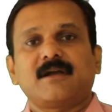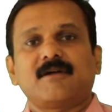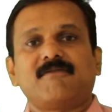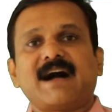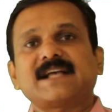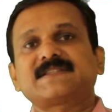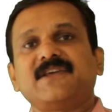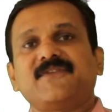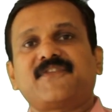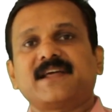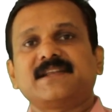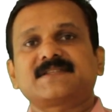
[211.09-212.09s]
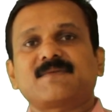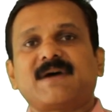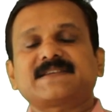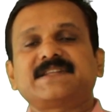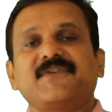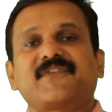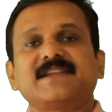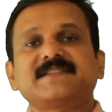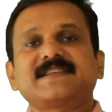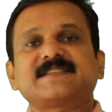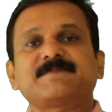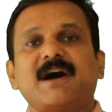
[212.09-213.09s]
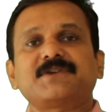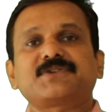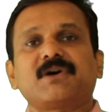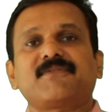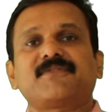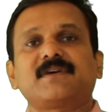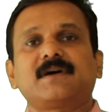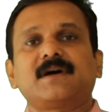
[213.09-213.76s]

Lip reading: Vas deferens is part of